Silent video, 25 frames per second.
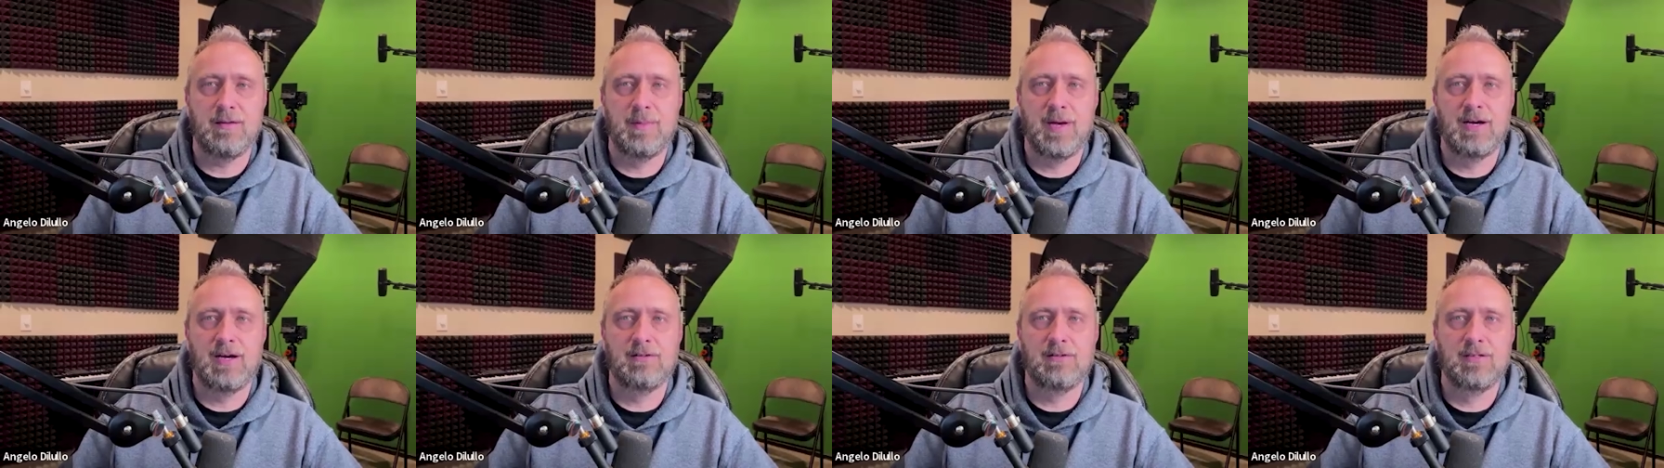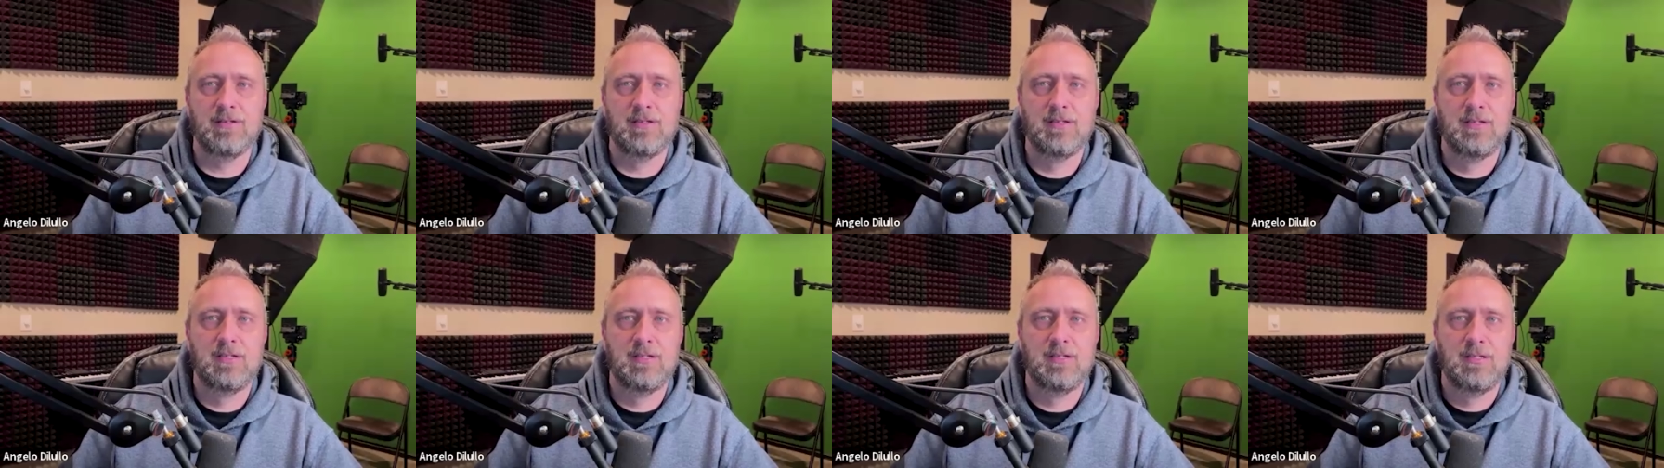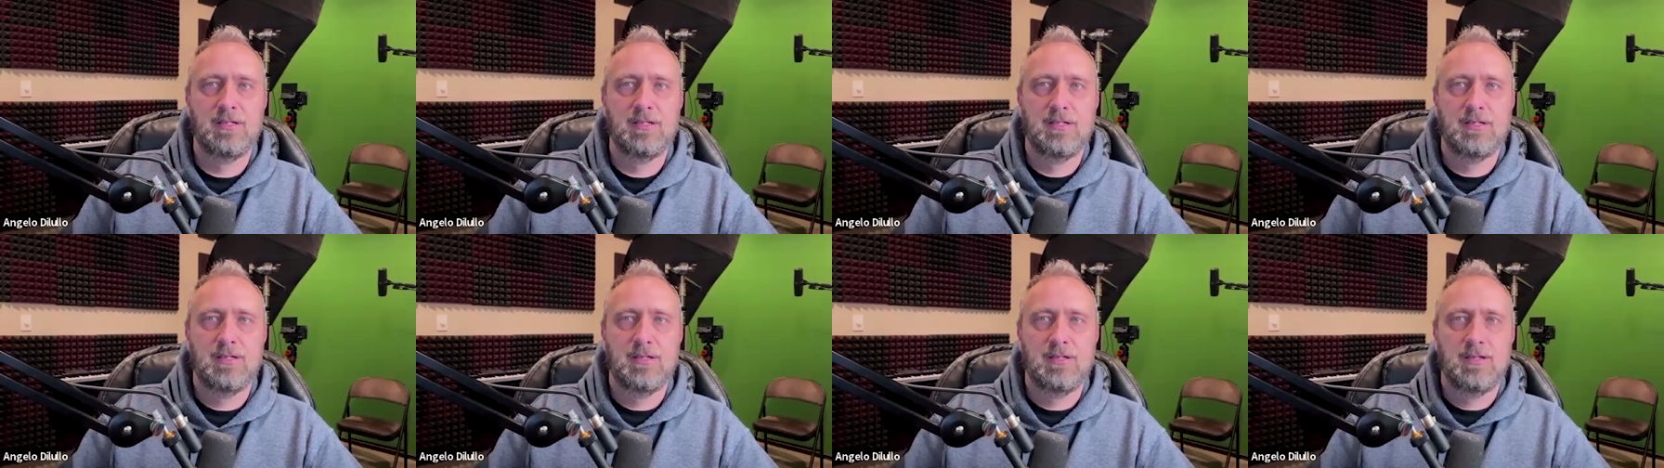about,
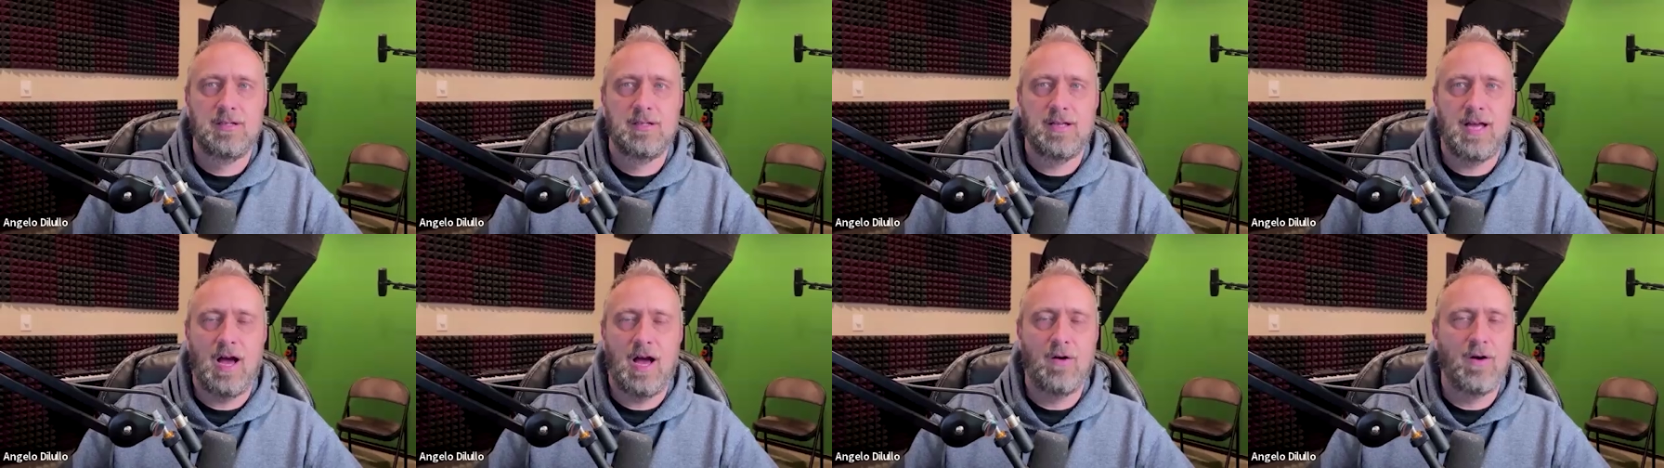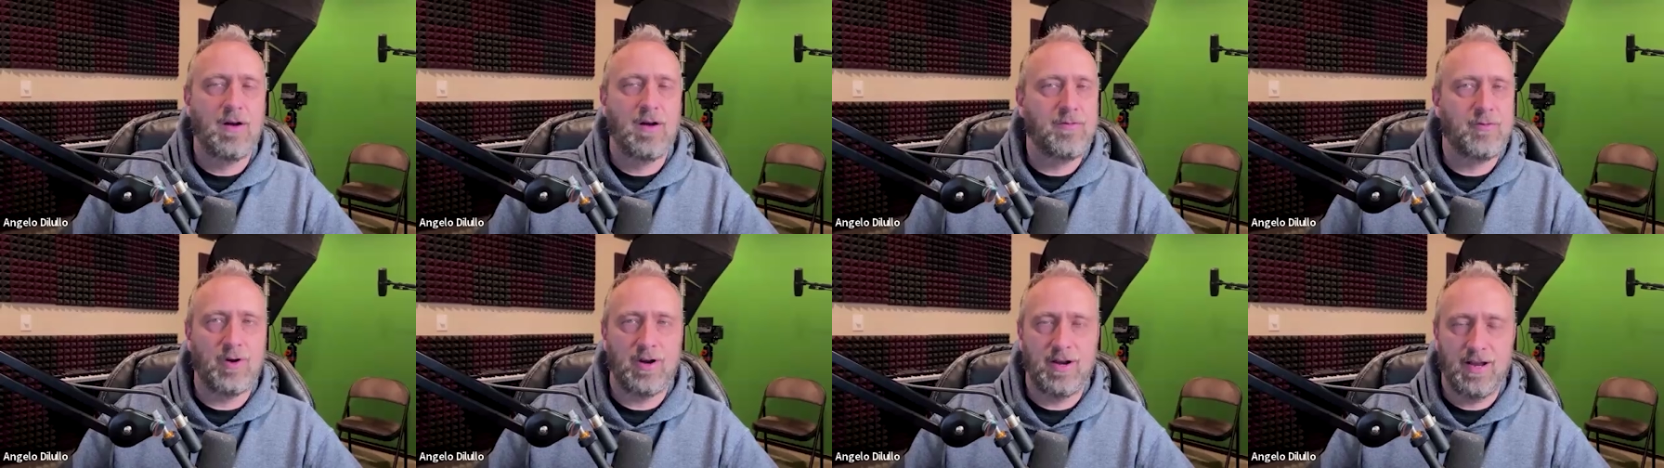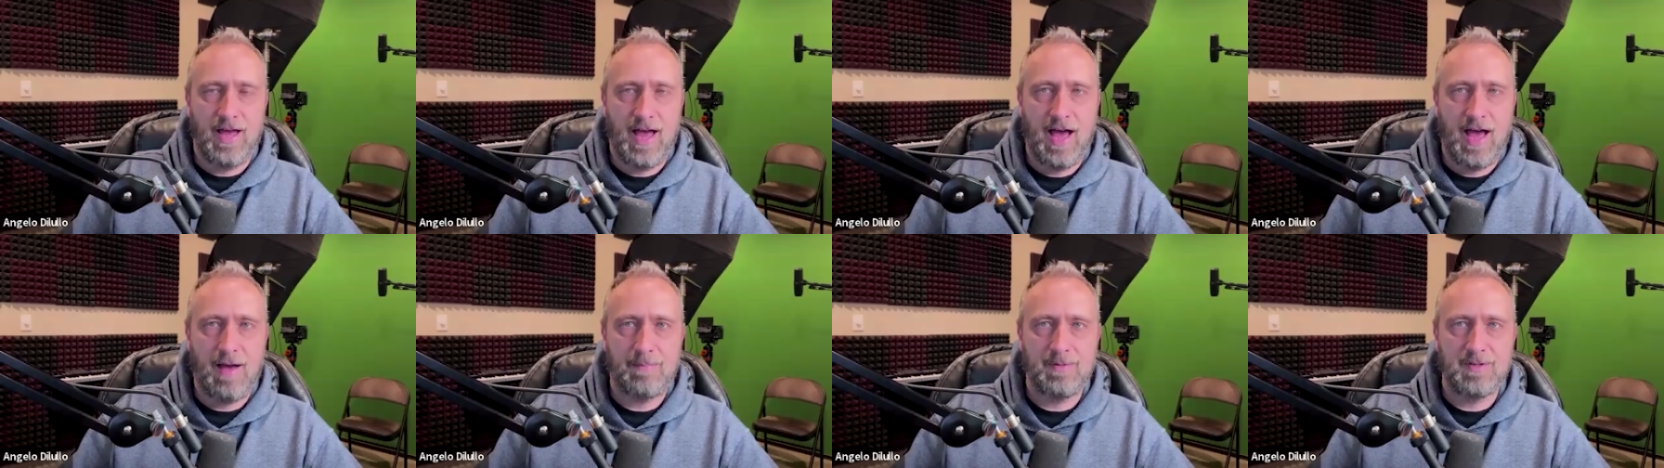however
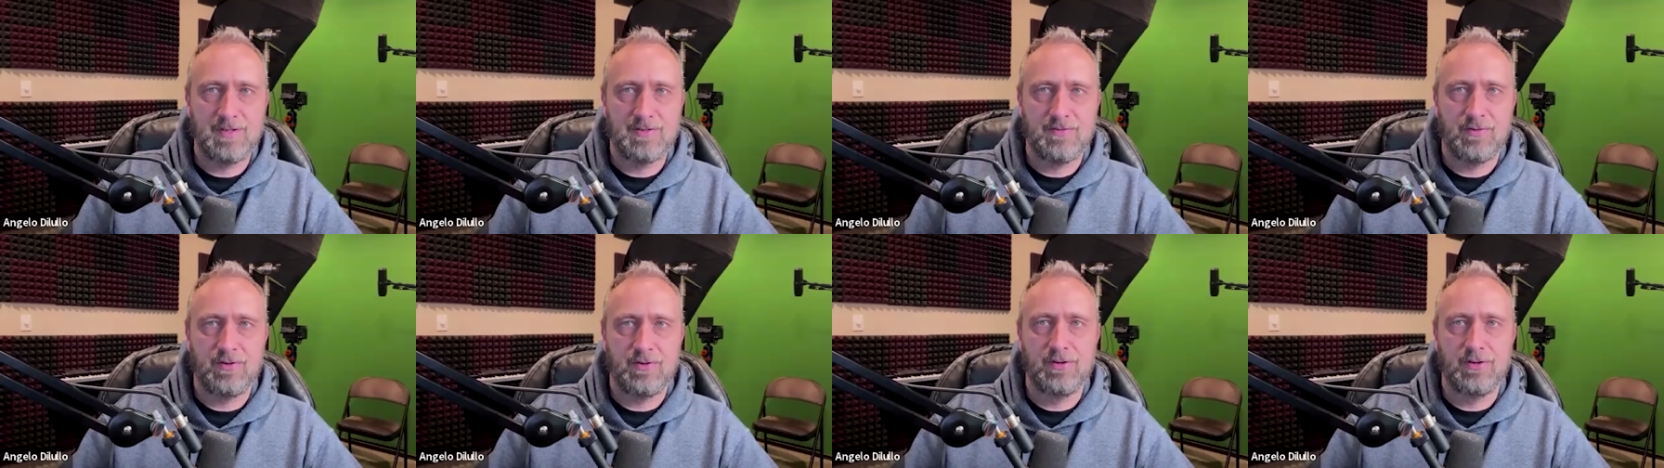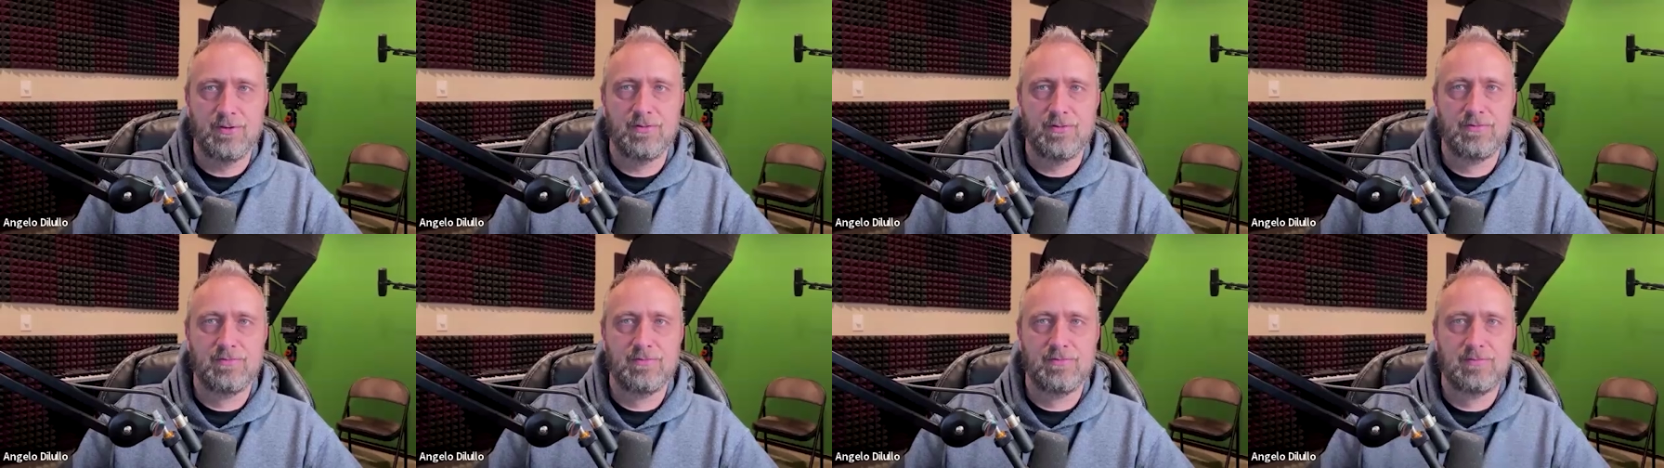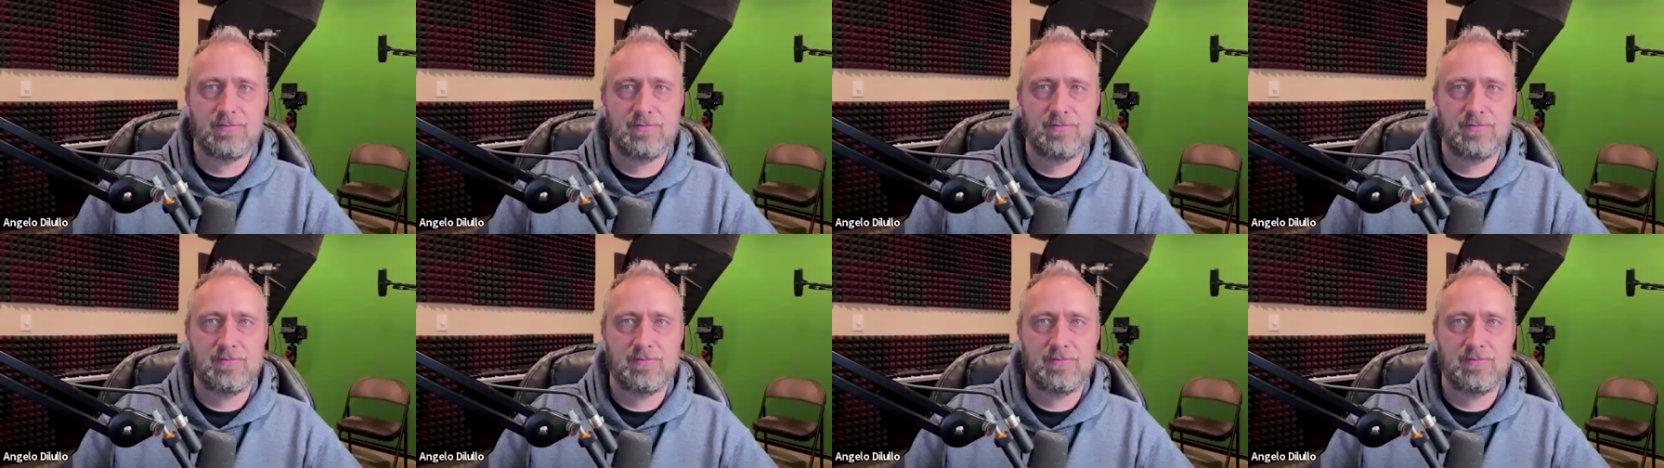it happens for you.